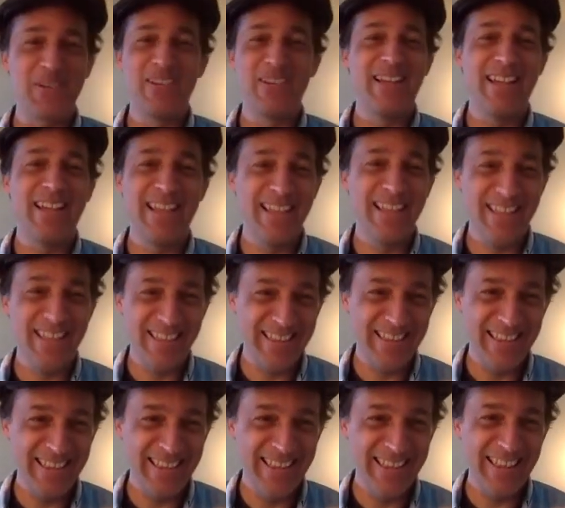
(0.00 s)

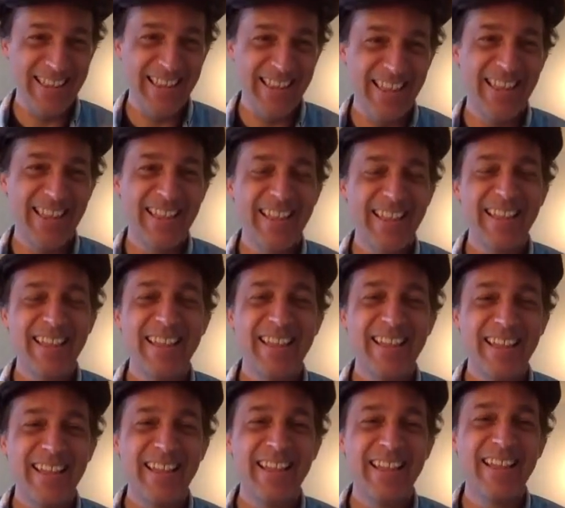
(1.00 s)

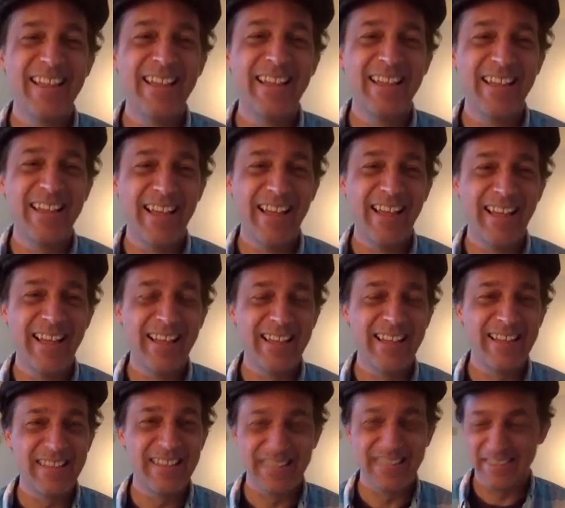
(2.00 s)

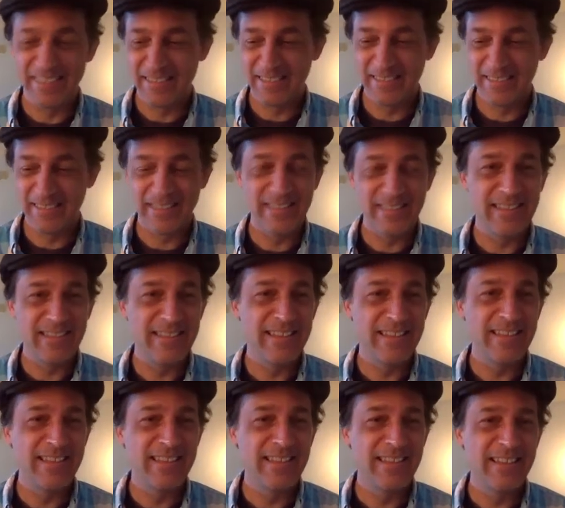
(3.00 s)

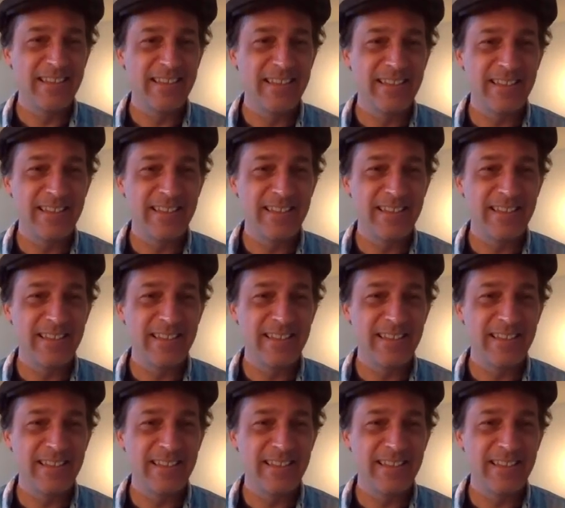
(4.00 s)
(not speaking)